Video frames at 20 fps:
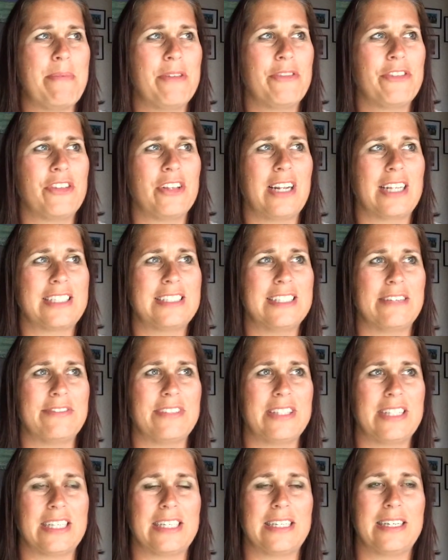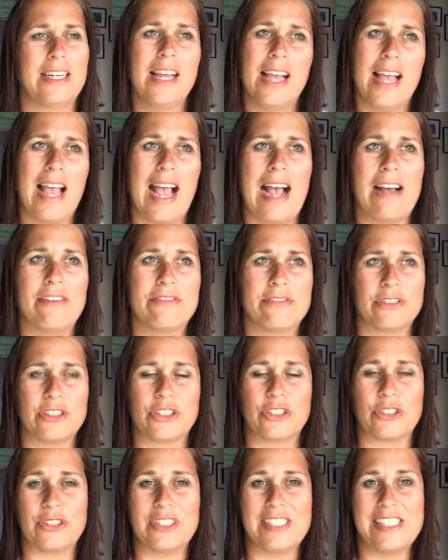selected everything after a
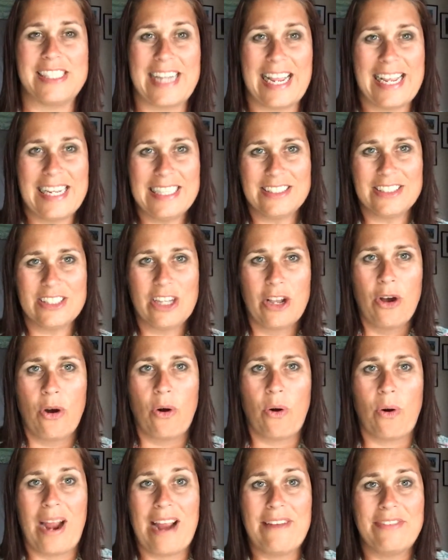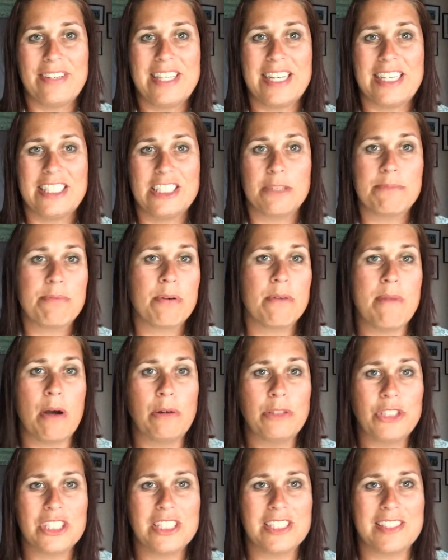certain date or everything in your
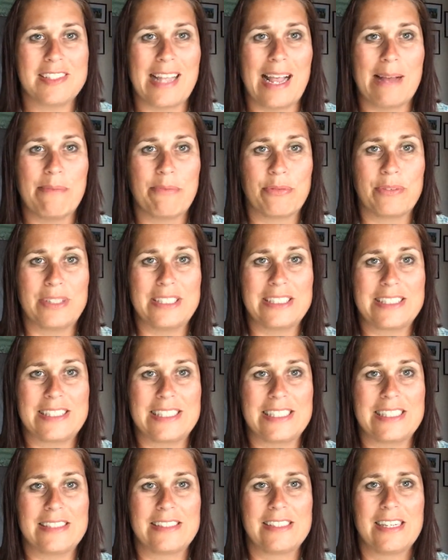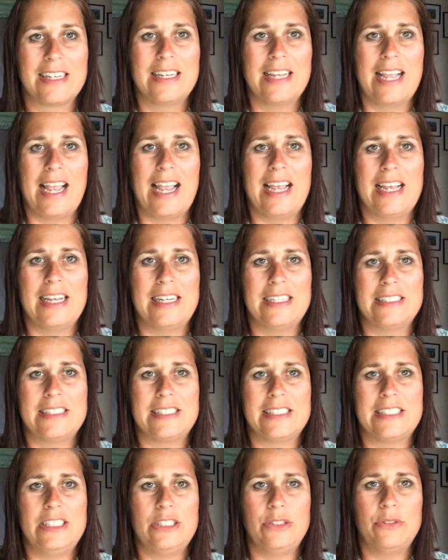promotions tab, for instance,
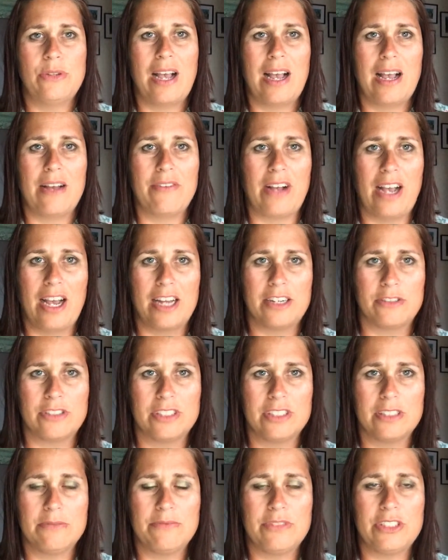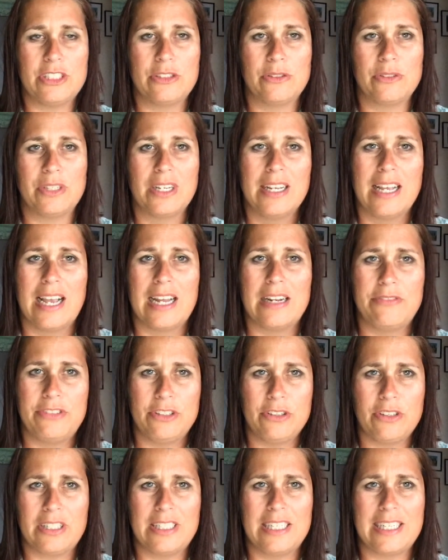and you have 100 of them viewed. And if
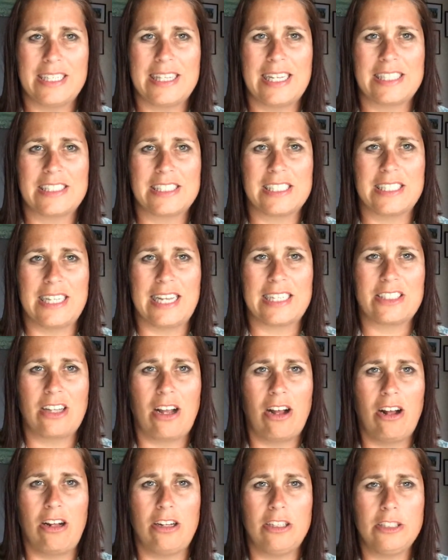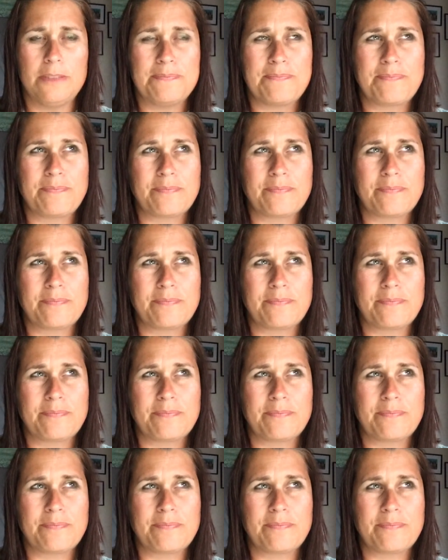you click that select all,